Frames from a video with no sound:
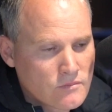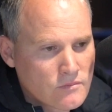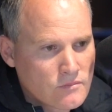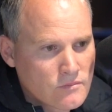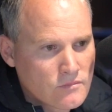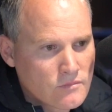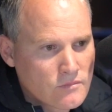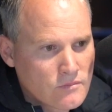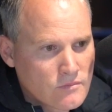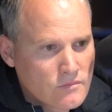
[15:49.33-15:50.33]

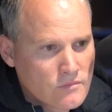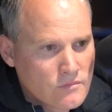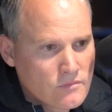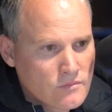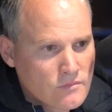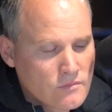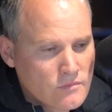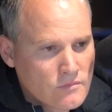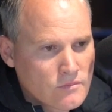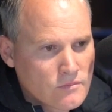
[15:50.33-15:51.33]

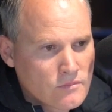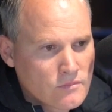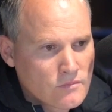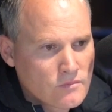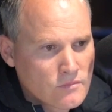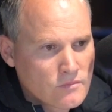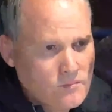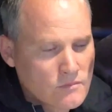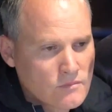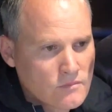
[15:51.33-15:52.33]

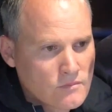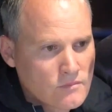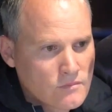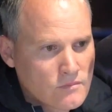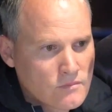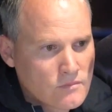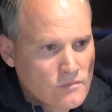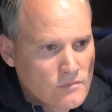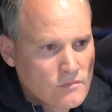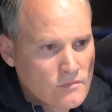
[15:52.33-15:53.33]

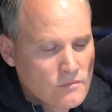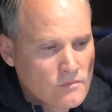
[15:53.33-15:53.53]
This person isn't speaking.